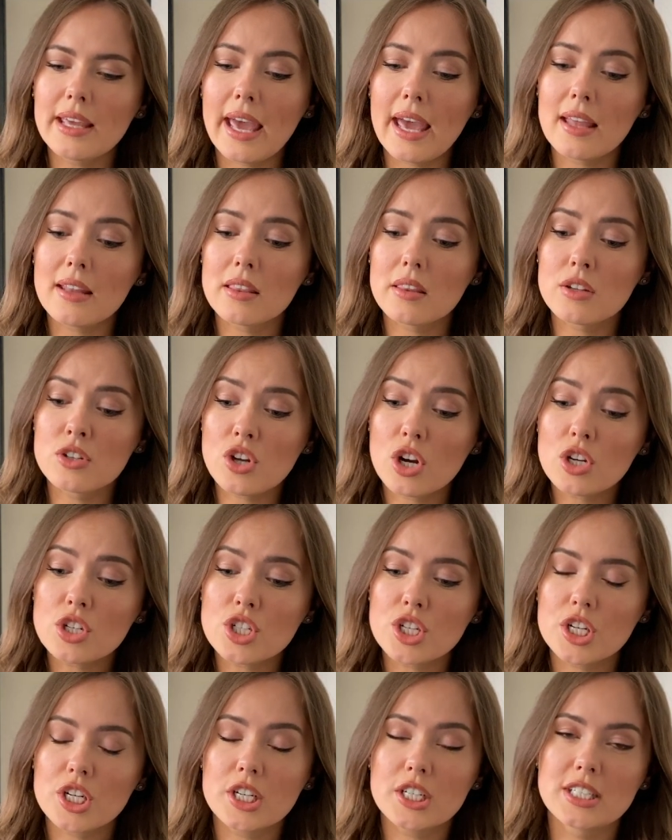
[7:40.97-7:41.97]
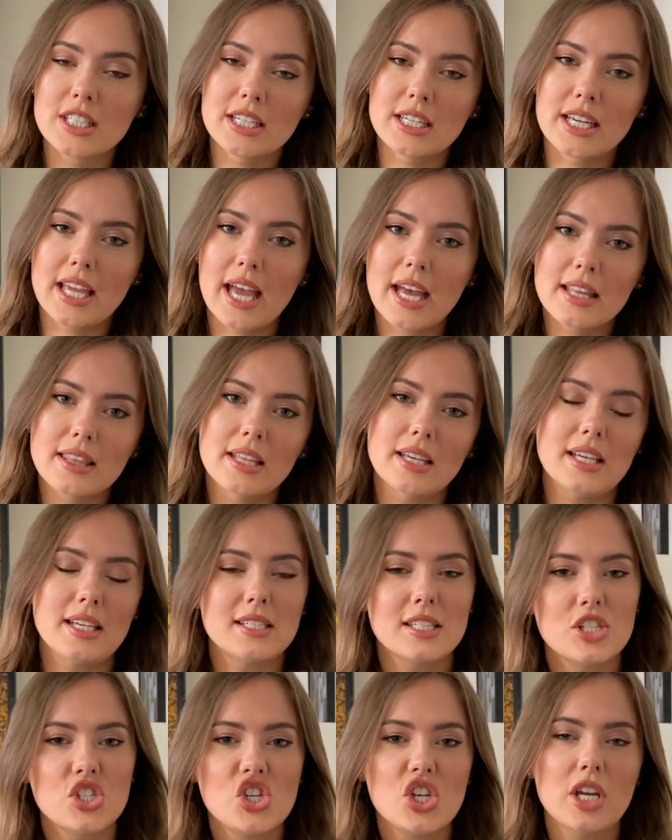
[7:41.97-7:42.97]
And the doctor did again the
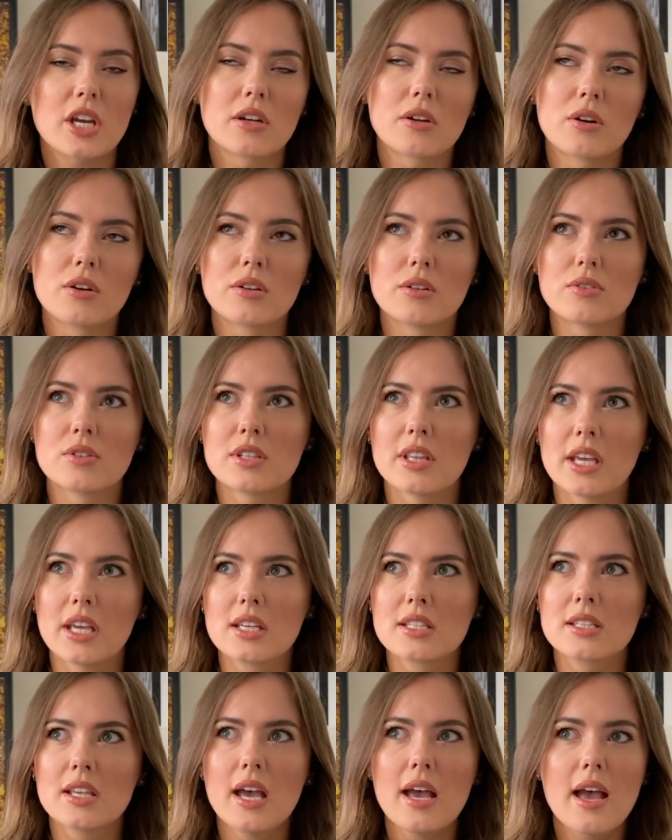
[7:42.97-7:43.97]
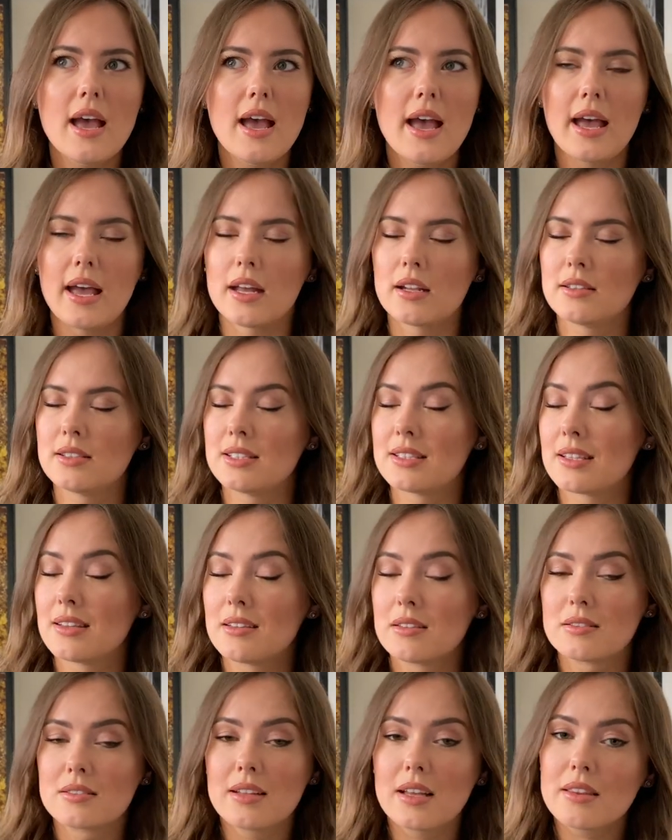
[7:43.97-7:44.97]
ECG and all those things, and he said,
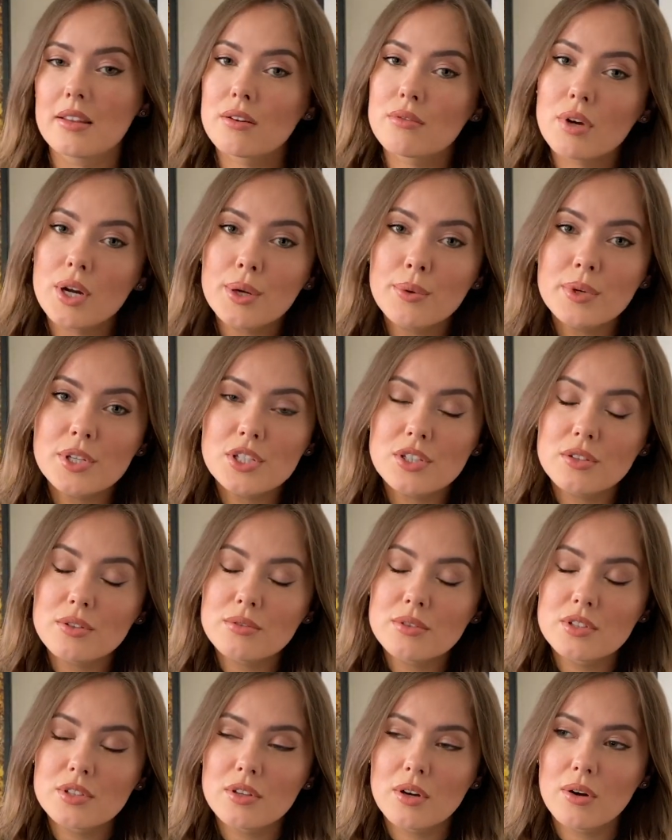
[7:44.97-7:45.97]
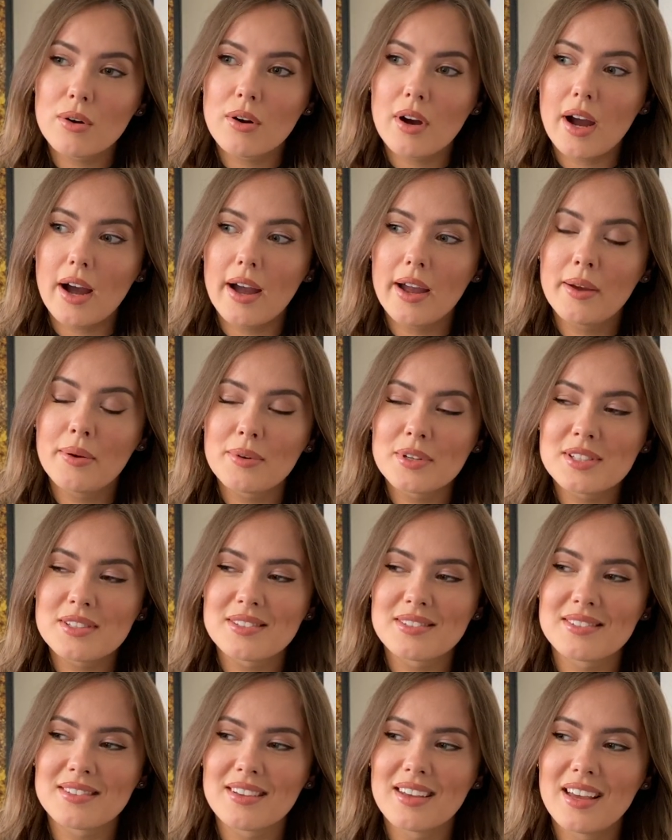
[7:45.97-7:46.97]
there's nothing wrong with you. So I
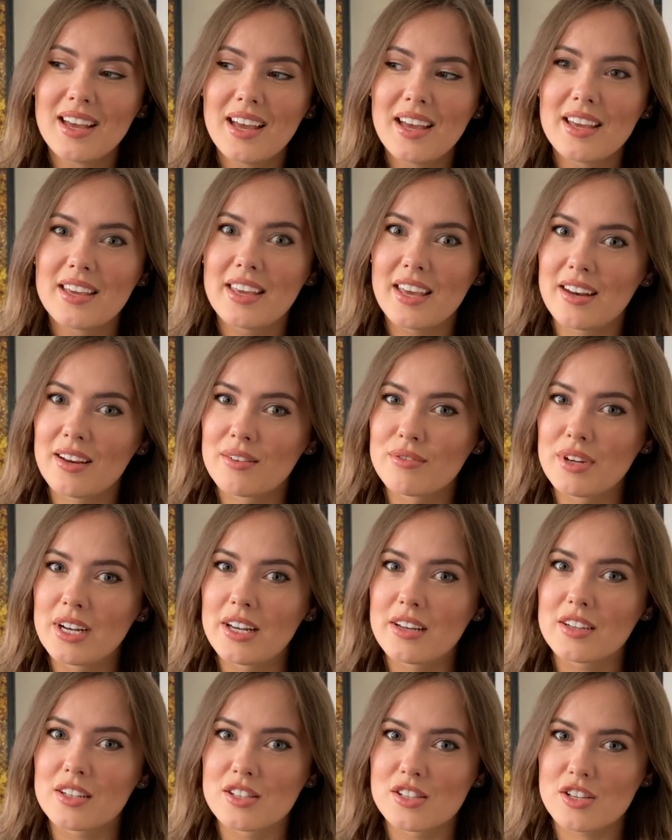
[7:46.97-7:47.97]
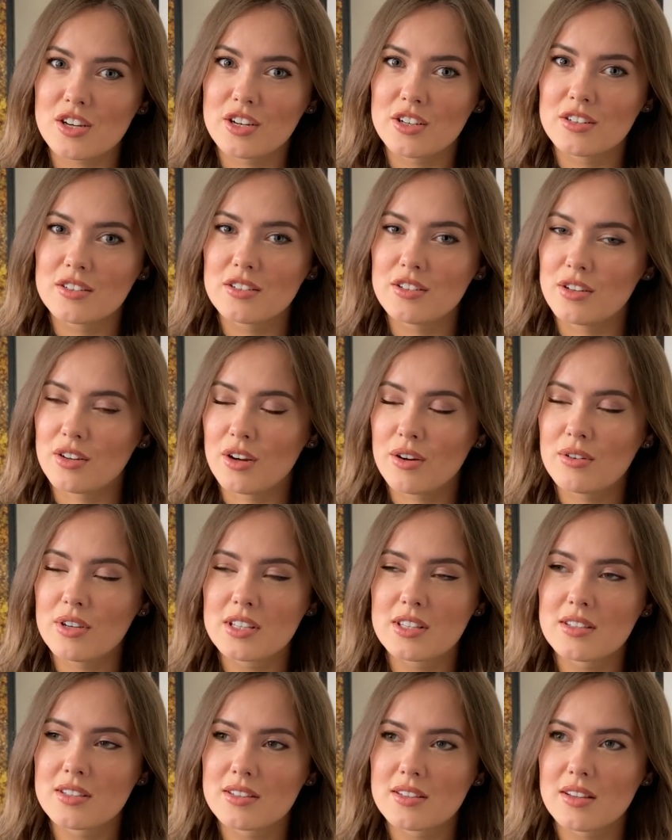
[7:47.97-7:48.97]
was getting really concerned. You know,
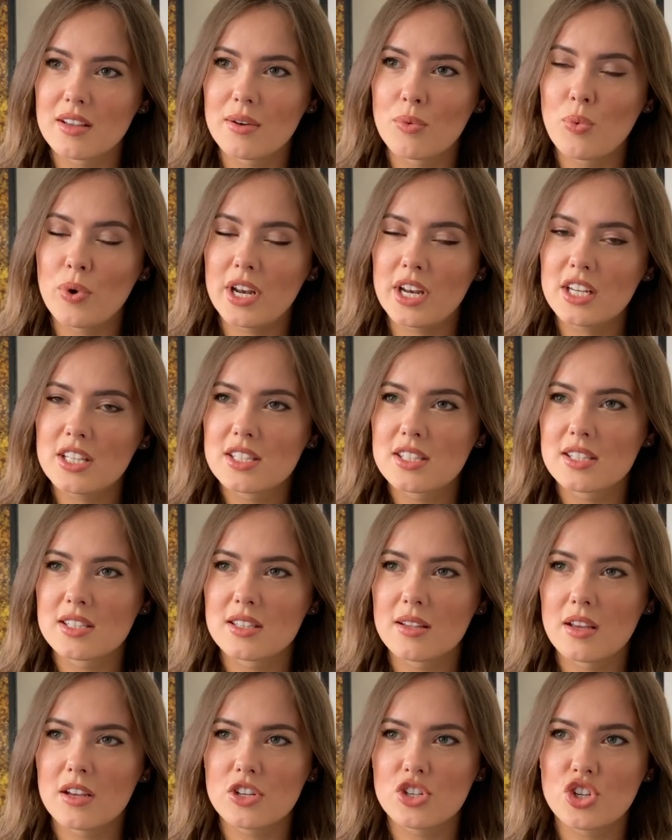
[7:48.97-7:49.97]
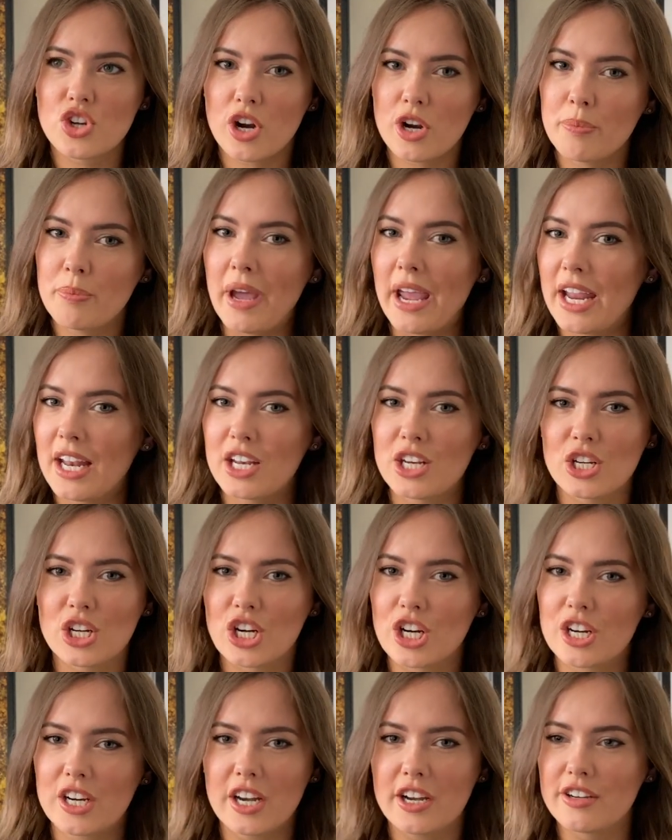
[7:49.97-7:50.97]
it's when it's sharp pain in your
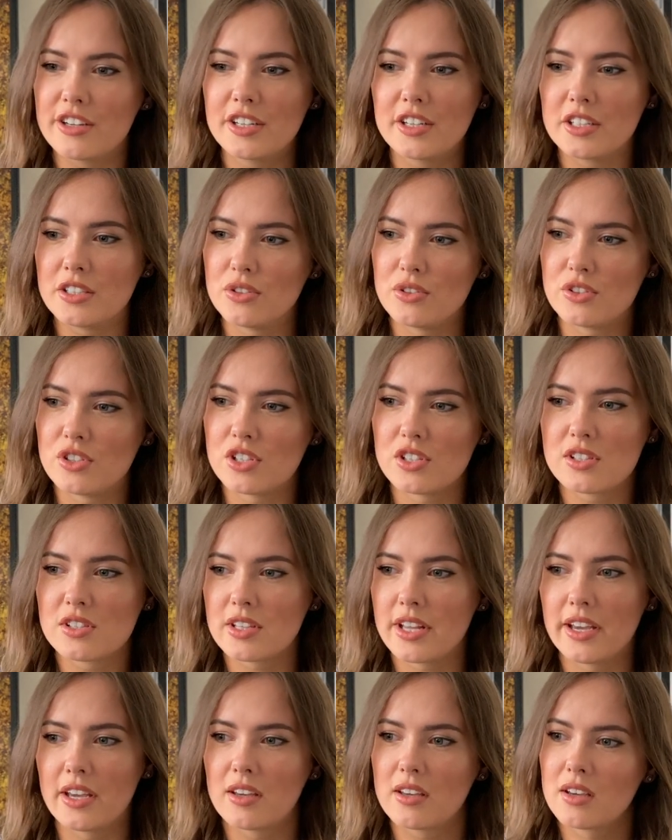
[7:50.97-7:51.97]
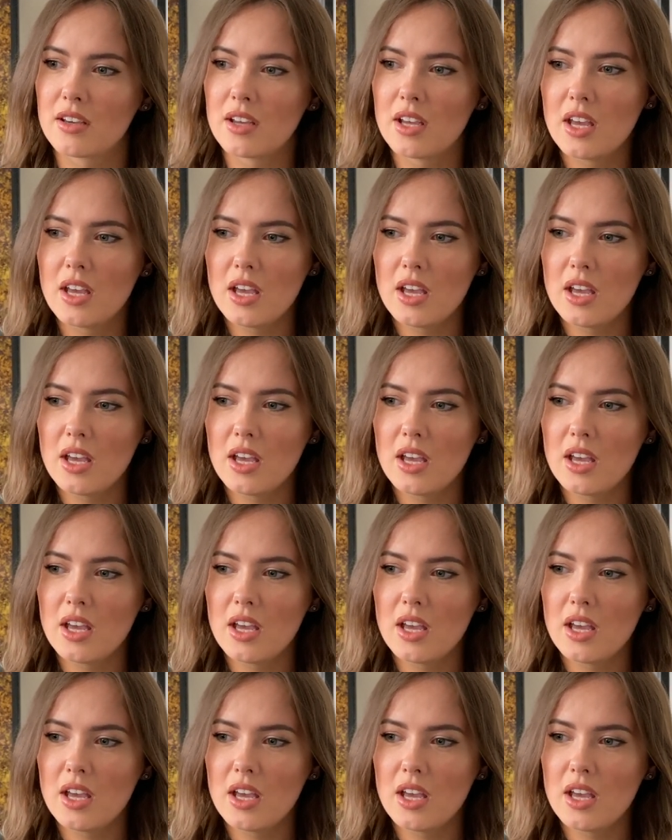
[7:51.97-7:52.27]
heart area, you just like,